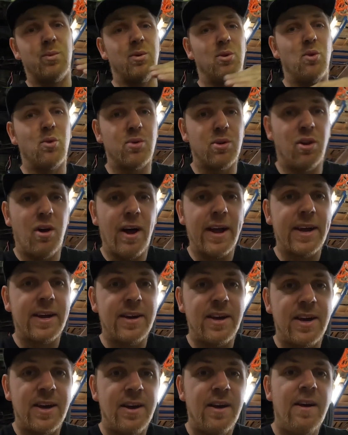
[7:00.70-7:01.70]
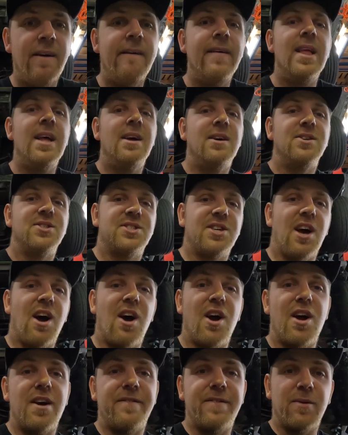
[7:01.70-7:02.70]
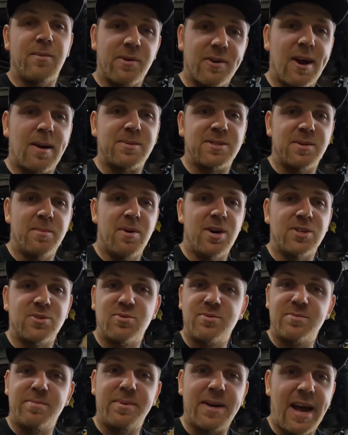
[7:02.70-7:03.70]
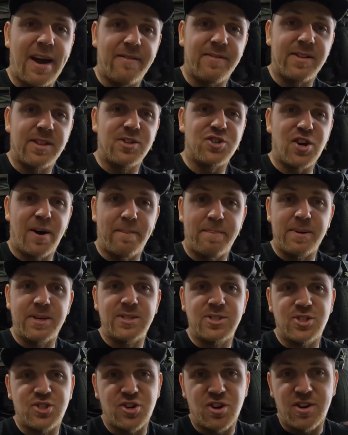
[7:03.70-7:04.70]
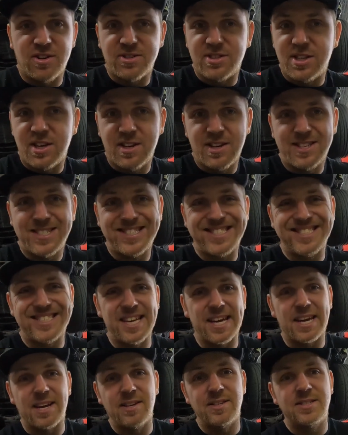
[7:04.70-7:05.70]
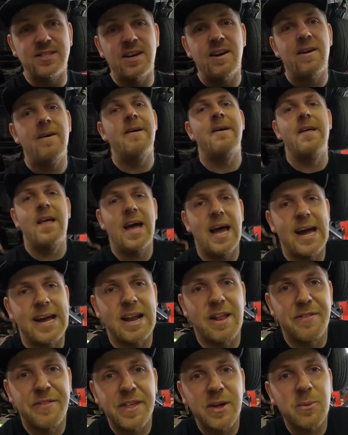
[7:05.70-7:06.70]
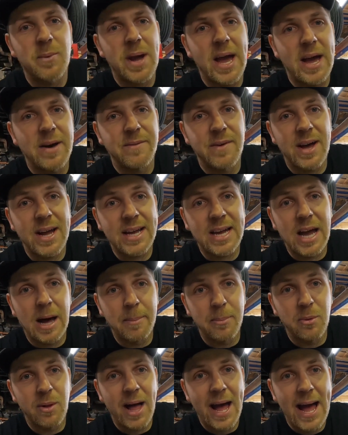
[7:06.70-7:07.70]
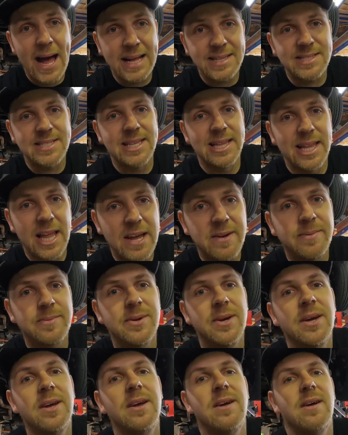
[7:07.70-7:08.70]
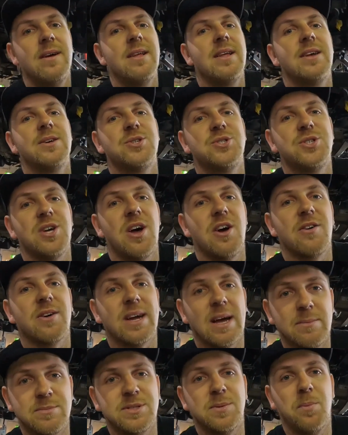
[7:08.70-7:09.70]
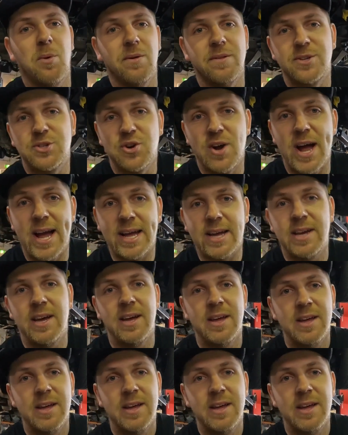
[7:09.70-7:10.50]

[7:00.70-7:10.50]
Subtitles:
will look like. So if you want to grab some merch, we'll be having jumpers, shirts, stickers, and I think we have a couple hats left. So come support the track,